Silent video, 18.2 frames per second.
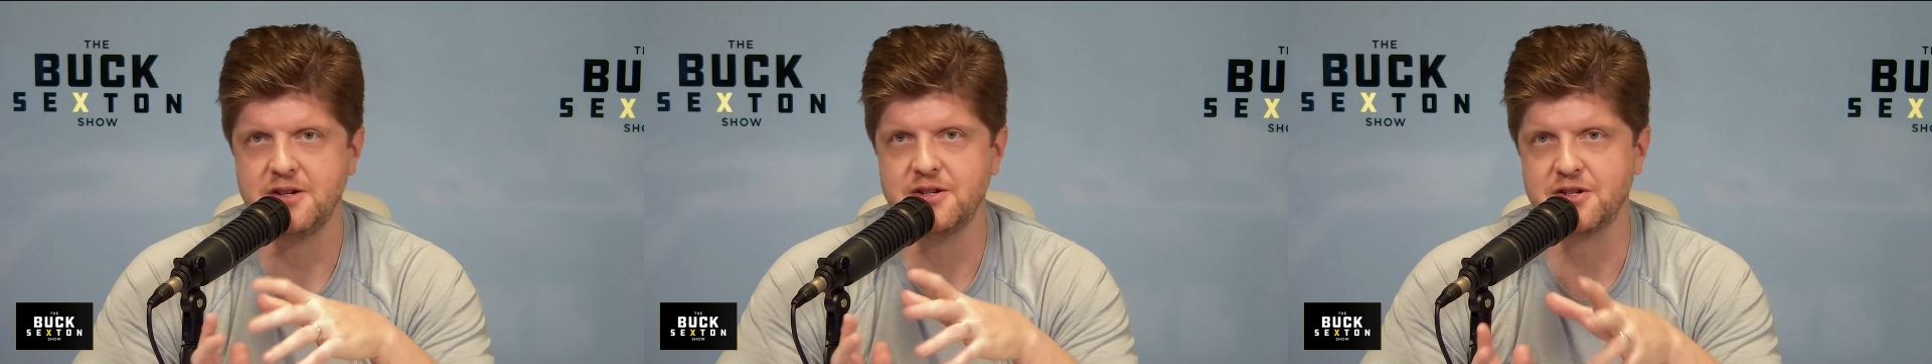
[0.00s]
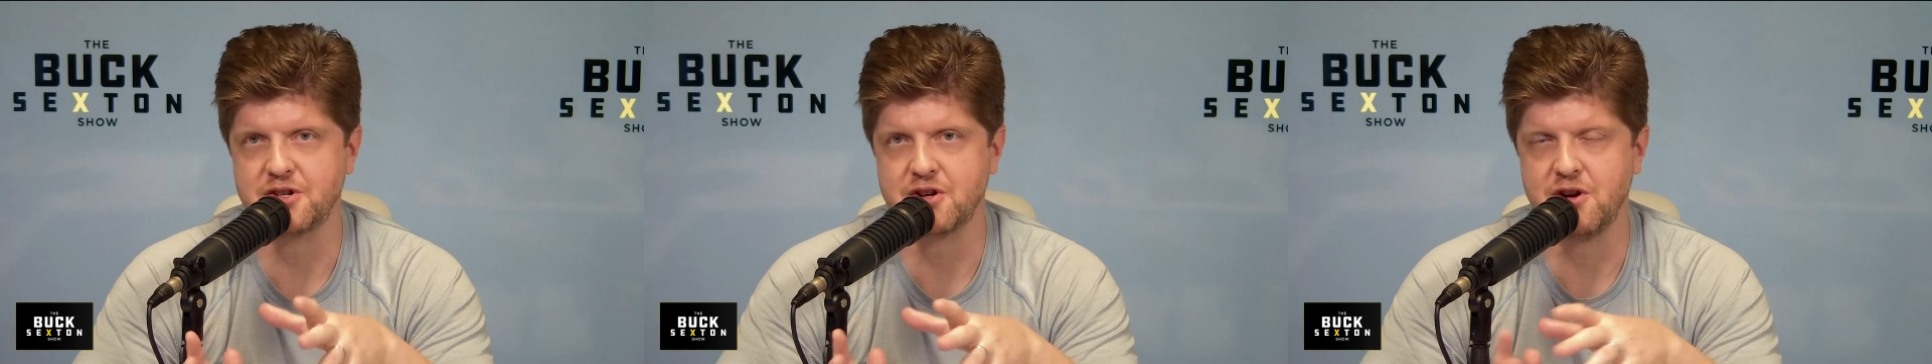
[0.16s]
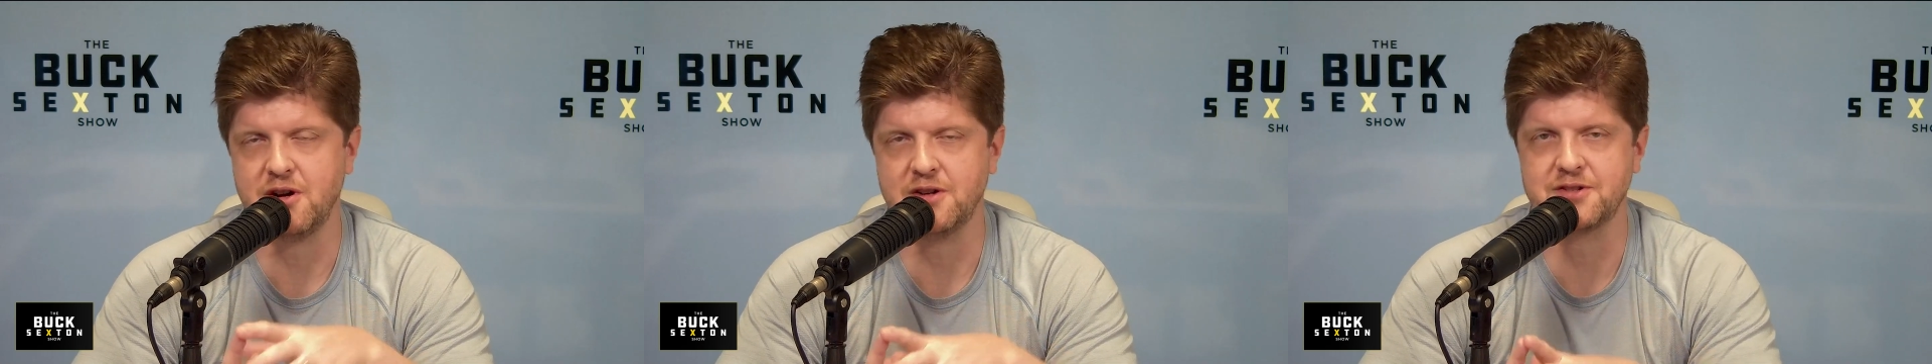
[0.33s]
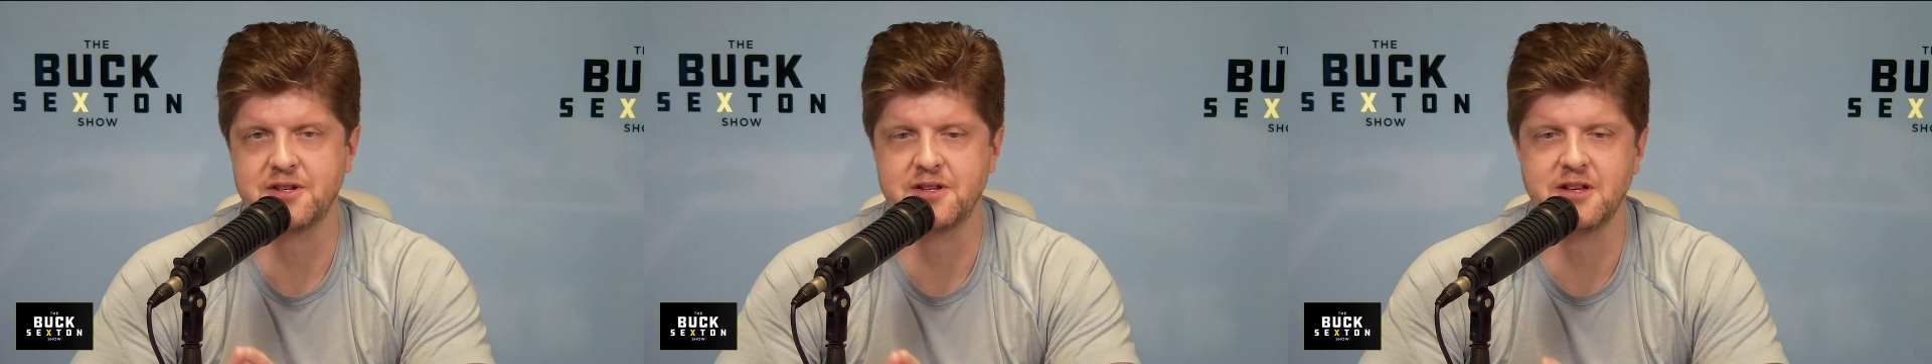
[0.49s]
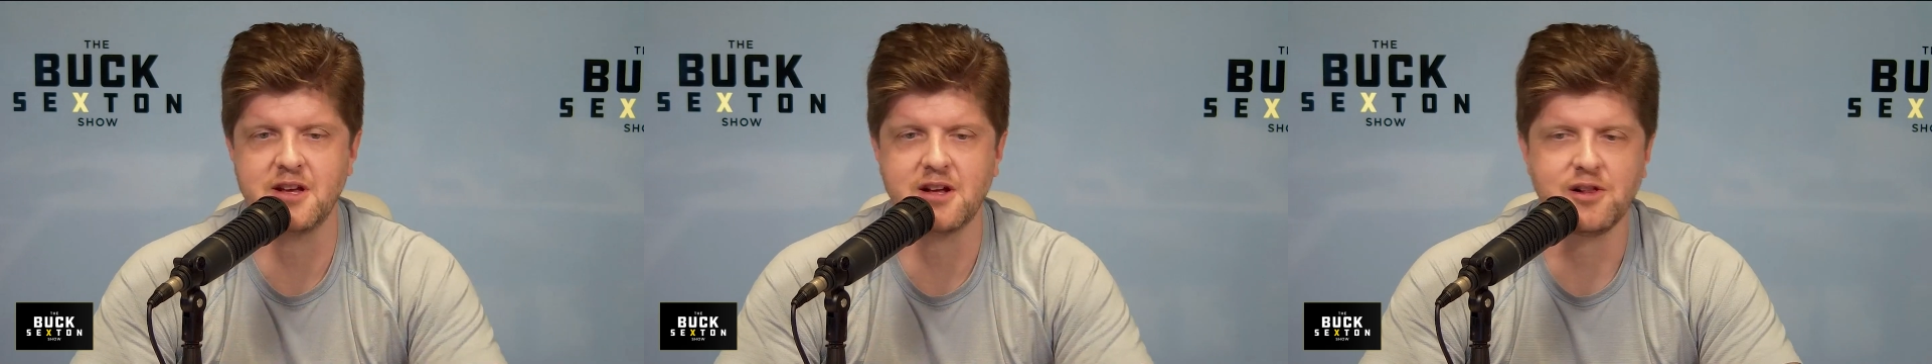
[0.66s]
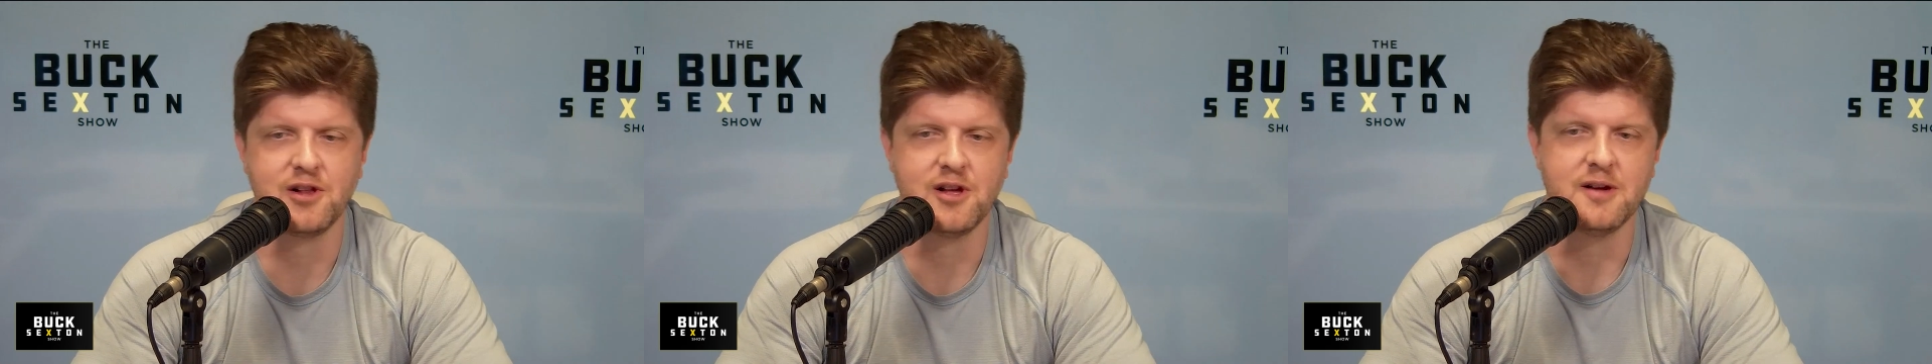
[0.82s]
it's causing the
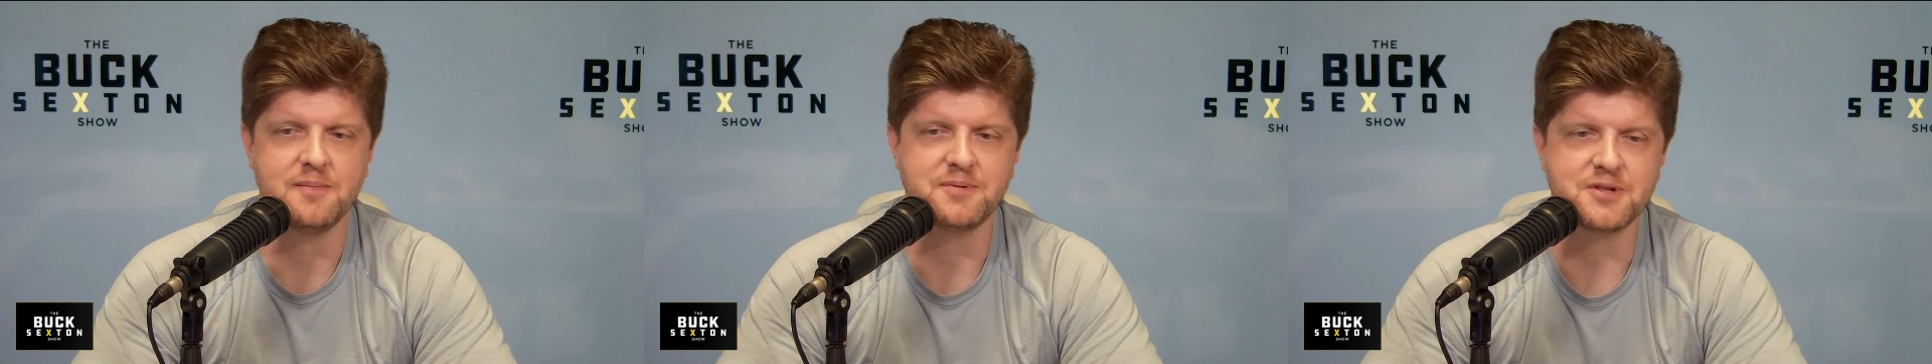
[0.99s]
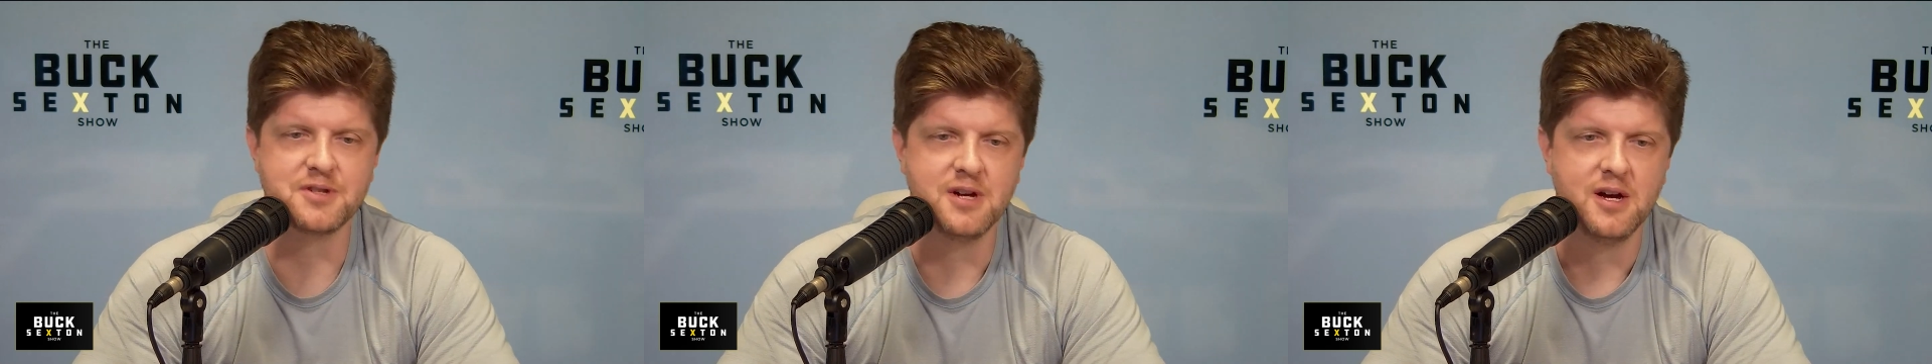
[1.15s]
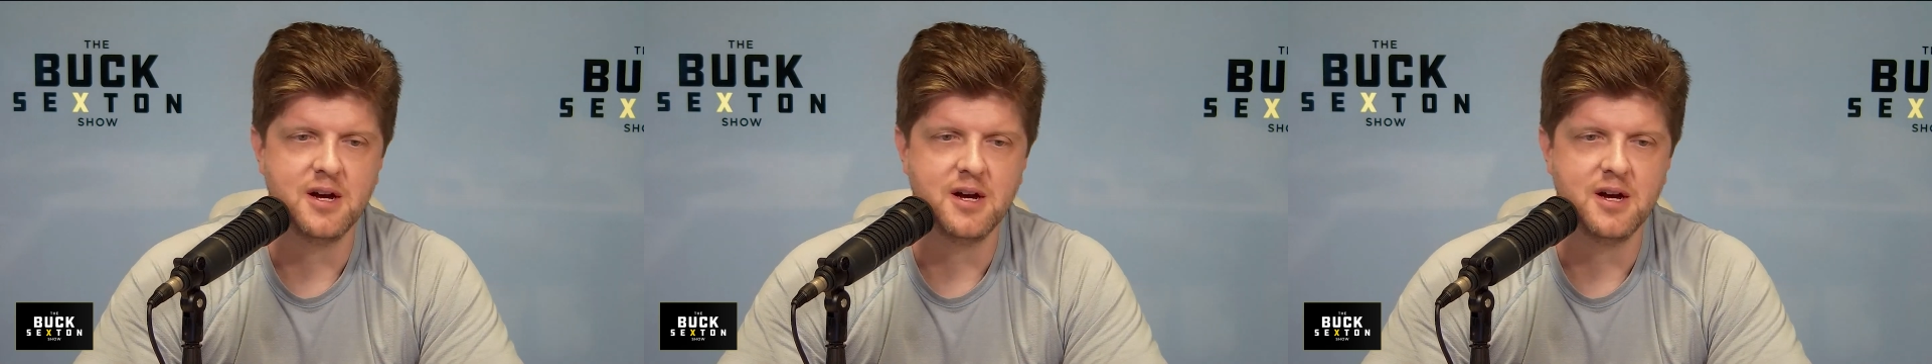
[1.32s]
eclipse.